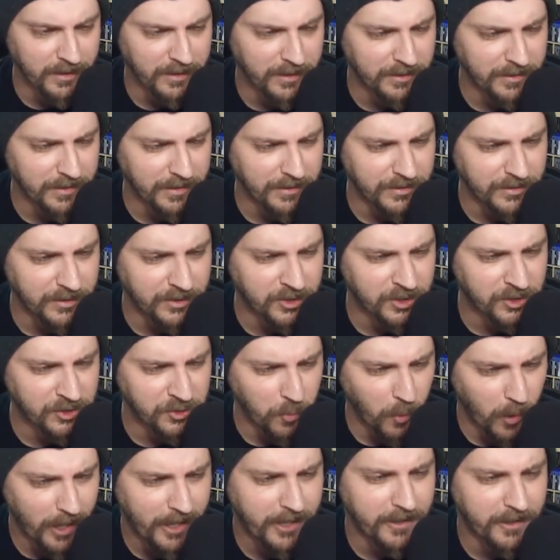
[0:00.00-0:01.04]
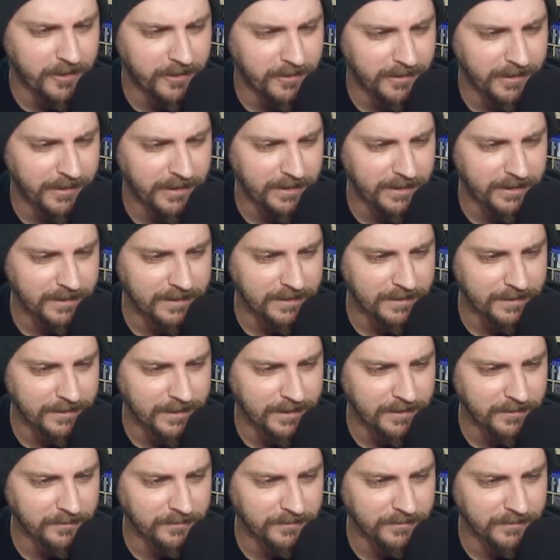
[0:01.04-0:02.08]
Is it Squire? I think is his
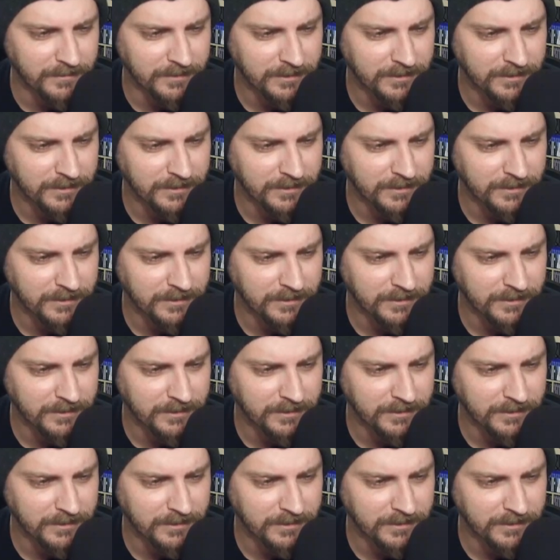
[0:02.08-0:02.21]
name.